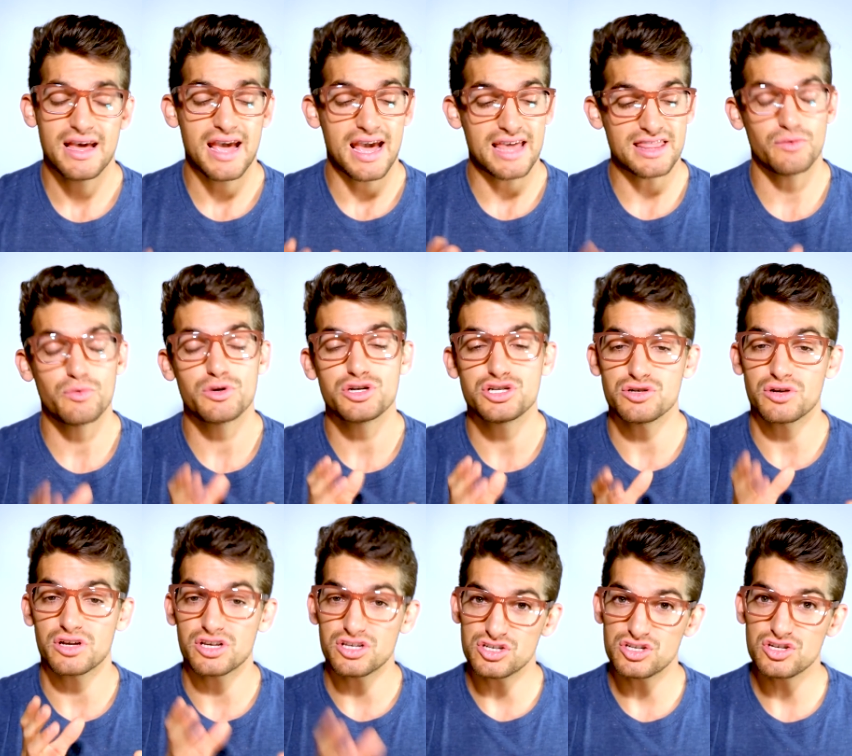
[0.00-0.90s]
And then what you
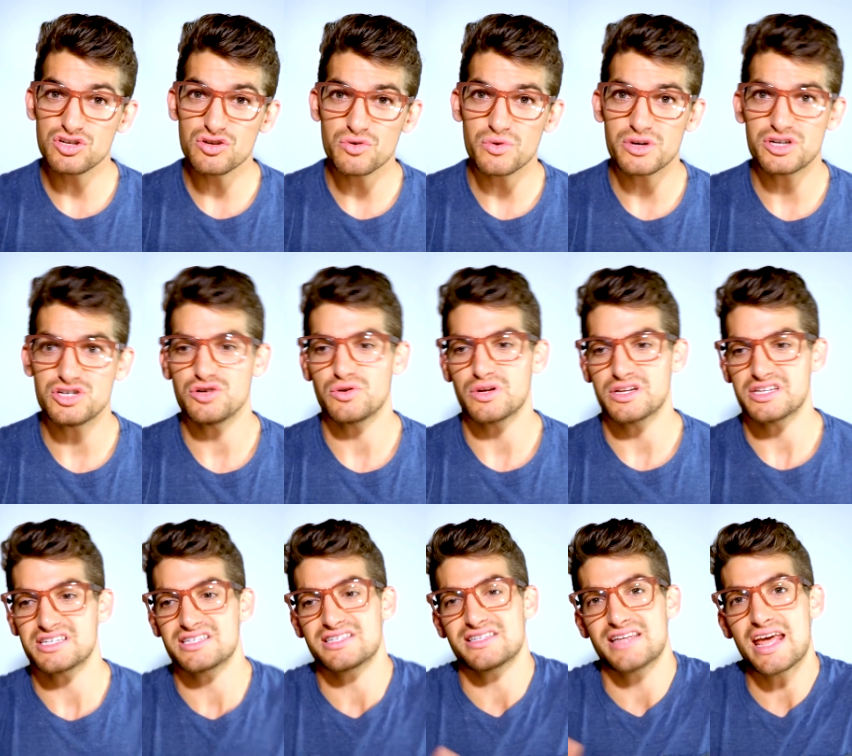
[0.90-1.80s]
can do is you can
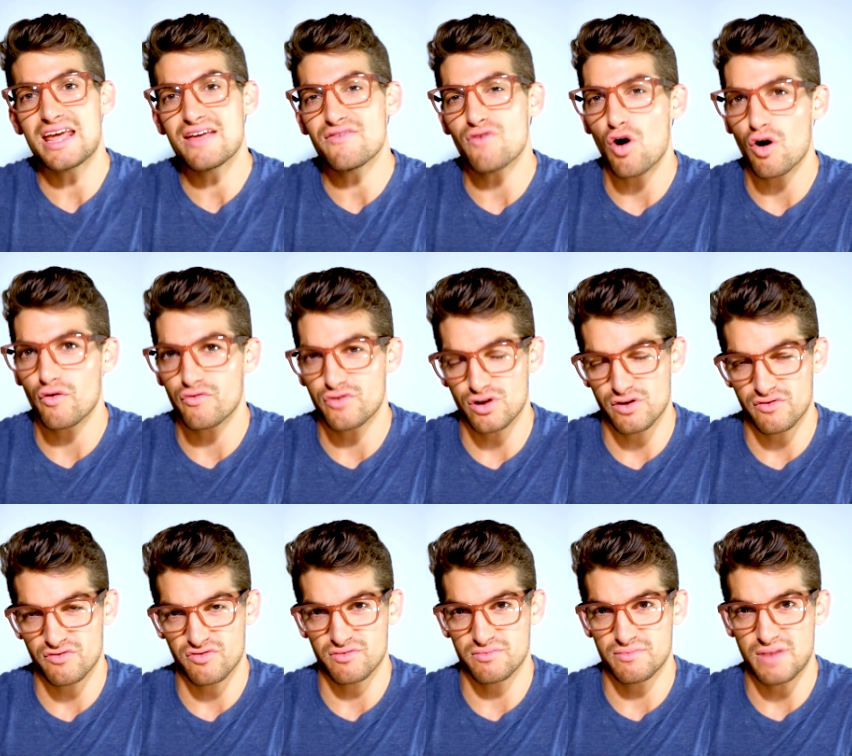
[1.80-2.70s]
save all of your
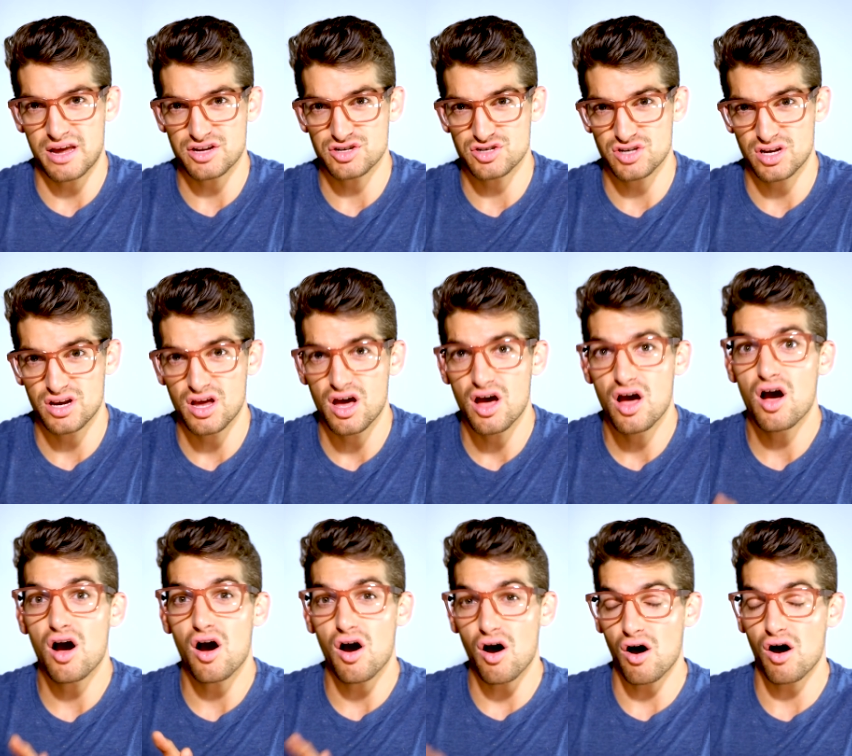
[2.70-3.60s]
information
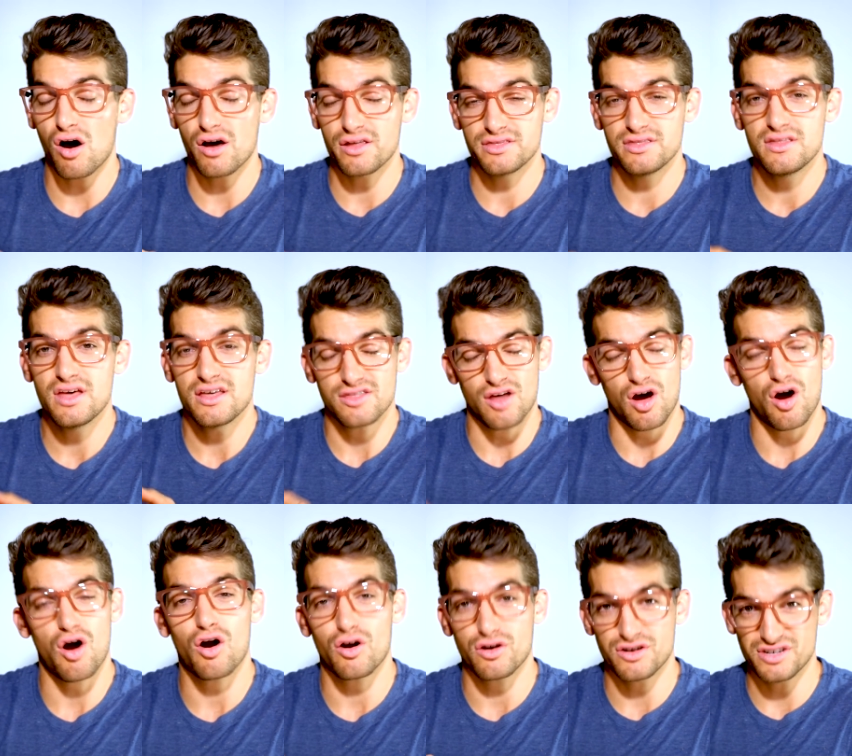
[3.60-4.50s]
on the
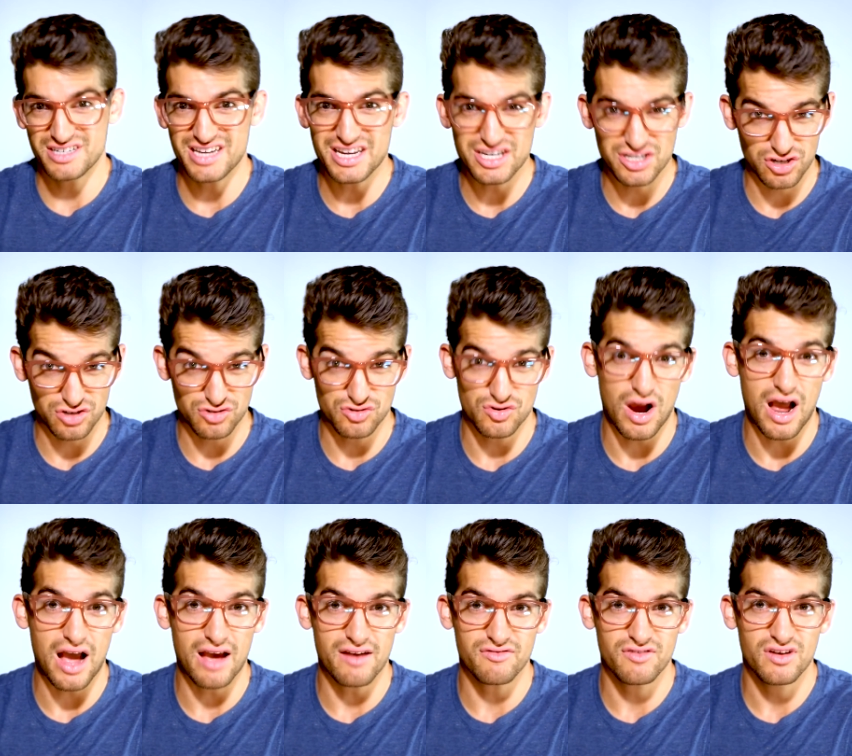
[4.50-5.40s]
hard disk
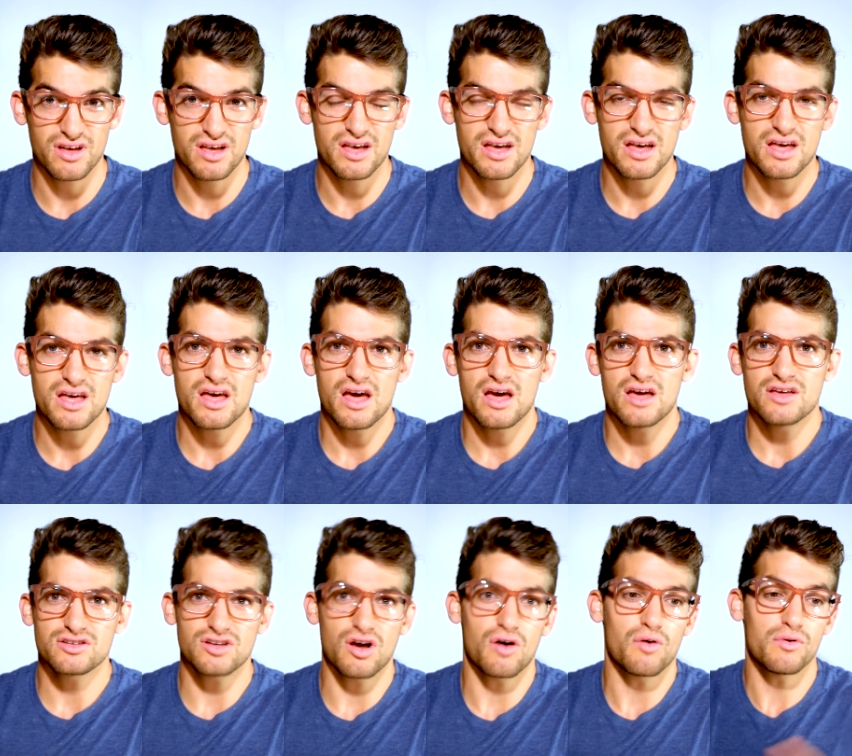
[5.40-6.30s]
drive.
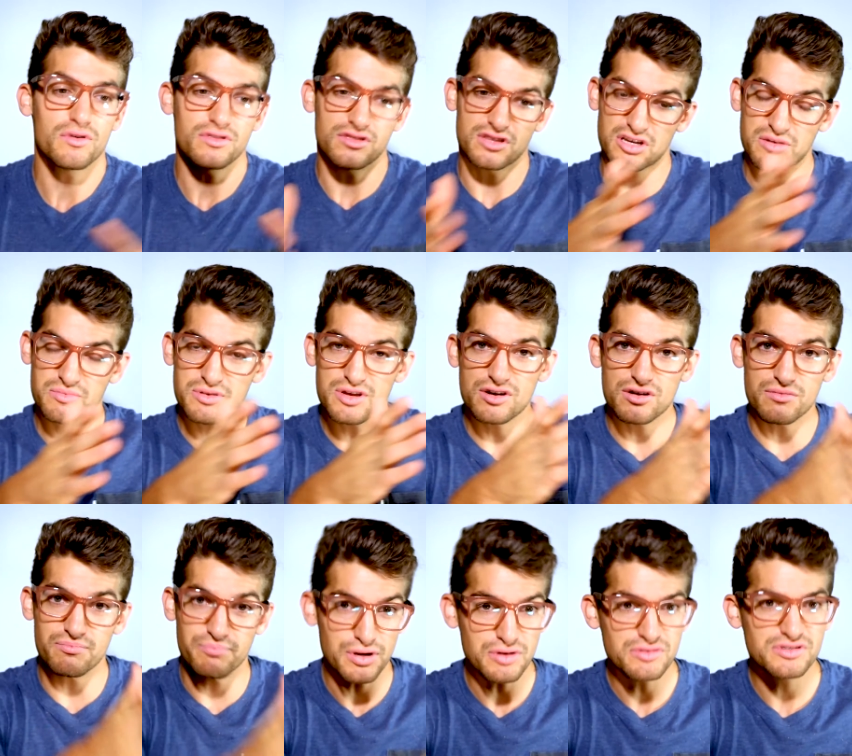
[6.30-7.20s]
So the computer
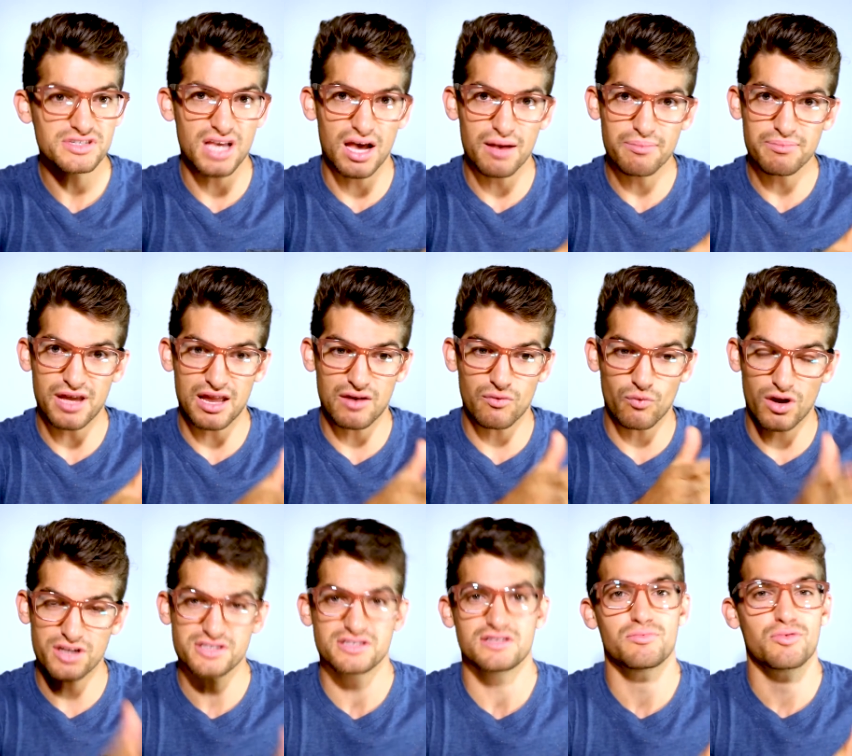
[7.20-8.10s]
boots up and
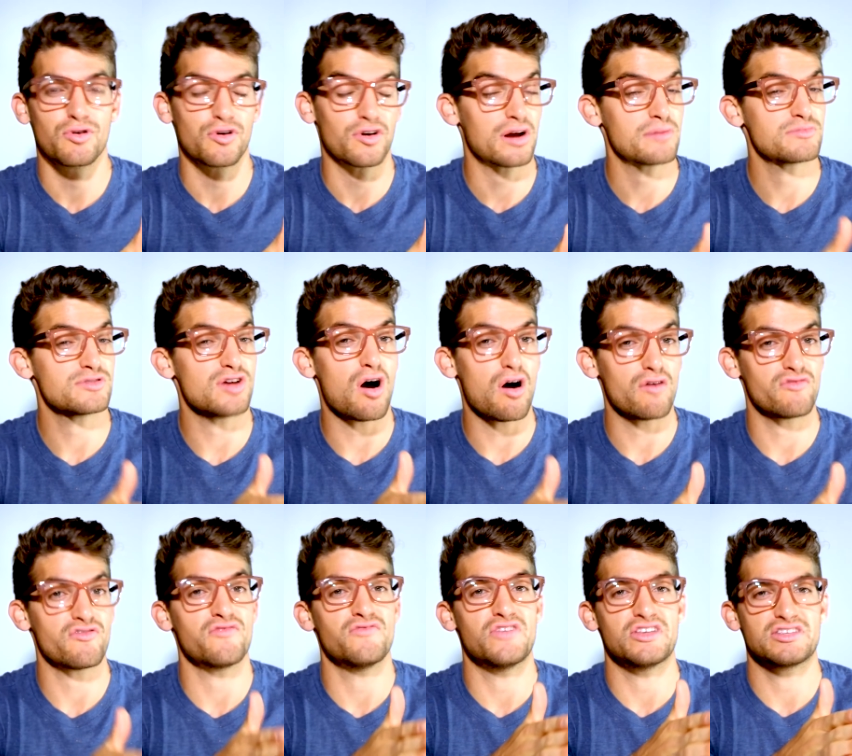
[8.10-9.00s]
runs the programs
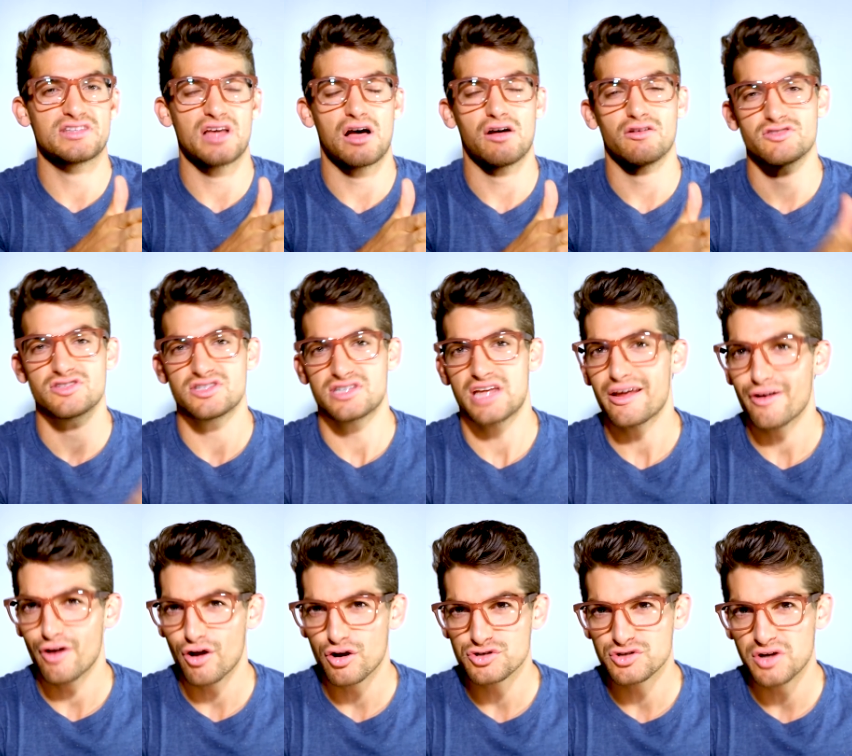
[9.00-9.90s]
off of the solid
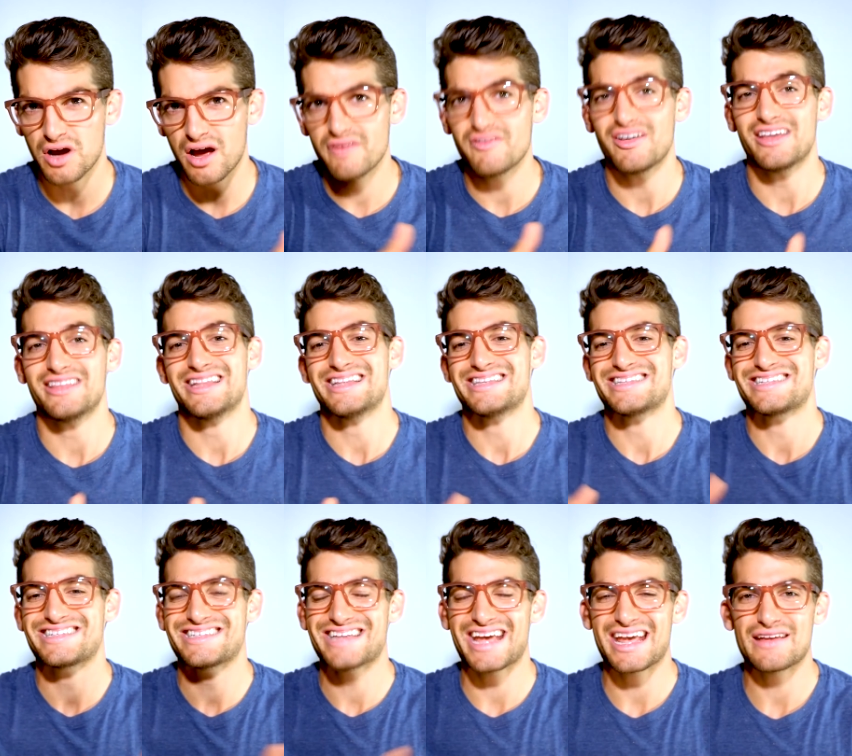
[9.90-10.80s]
state hard drive and then
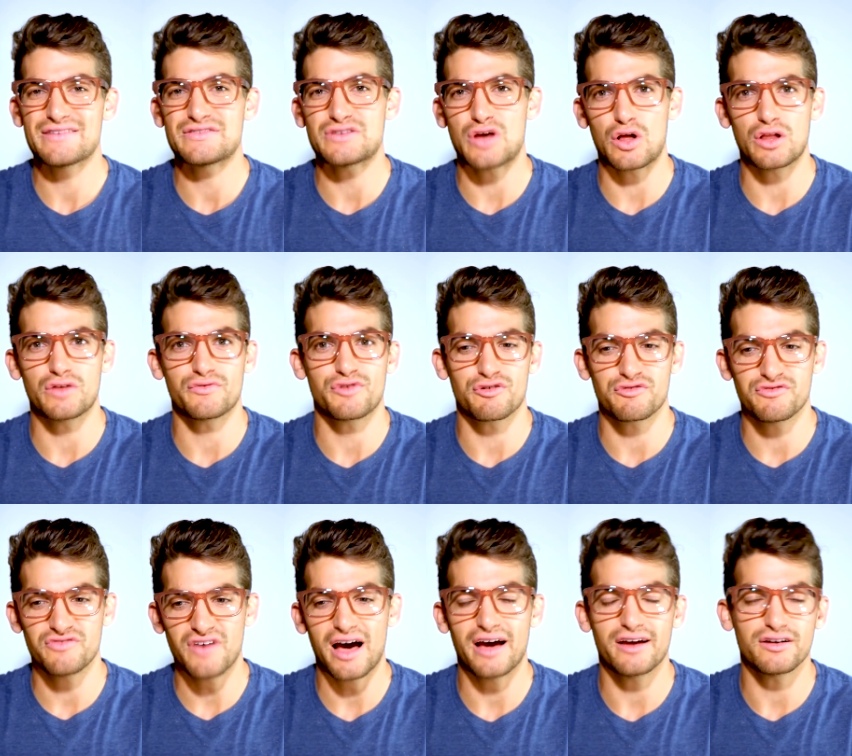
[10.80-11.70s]
saves all of your
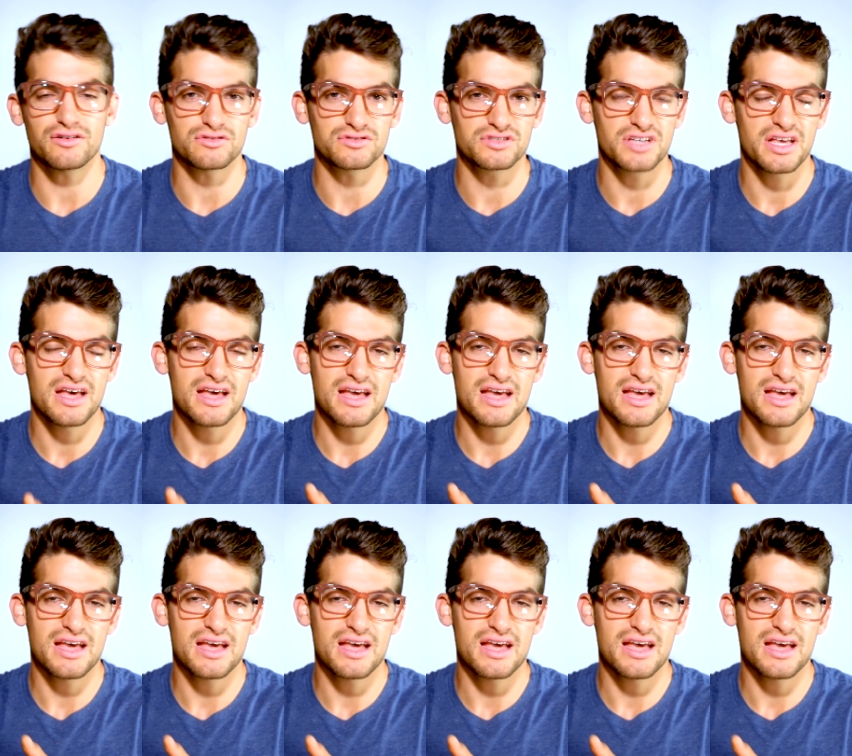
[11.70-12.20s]
files